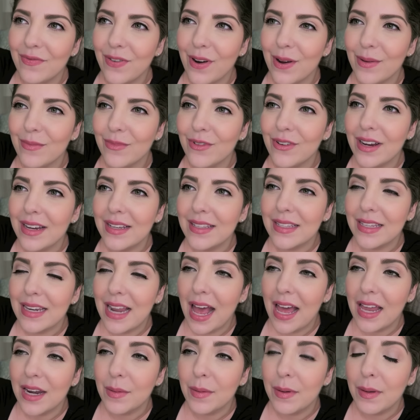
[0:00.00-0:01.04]
from Grey's
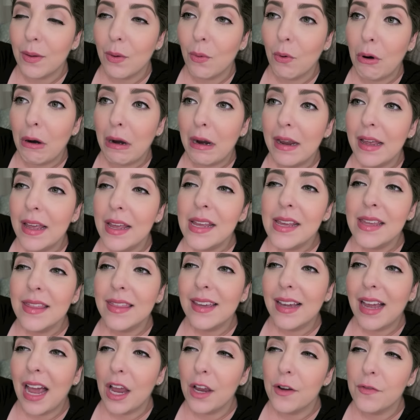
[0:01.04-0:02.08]
Anatomy or
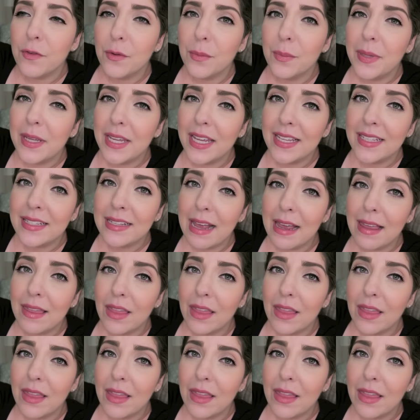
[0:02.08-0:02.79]
the guy from P S